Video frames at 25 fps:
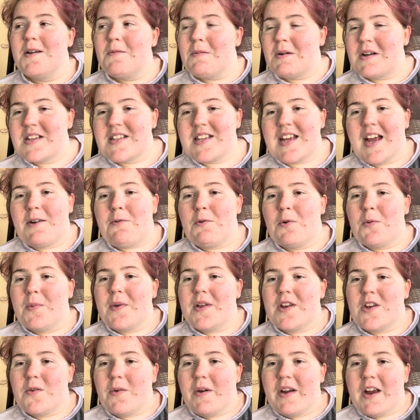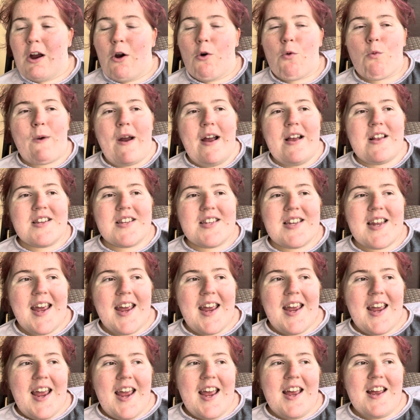because I will be doing a rest
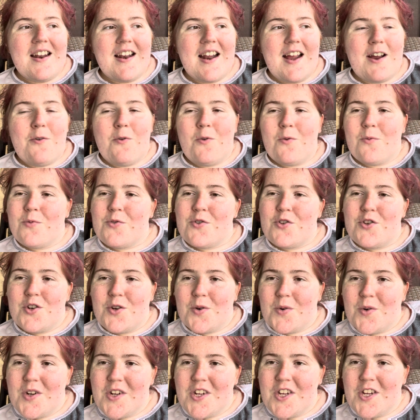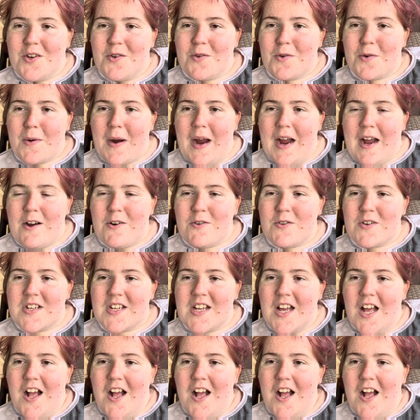day and I will be showing you around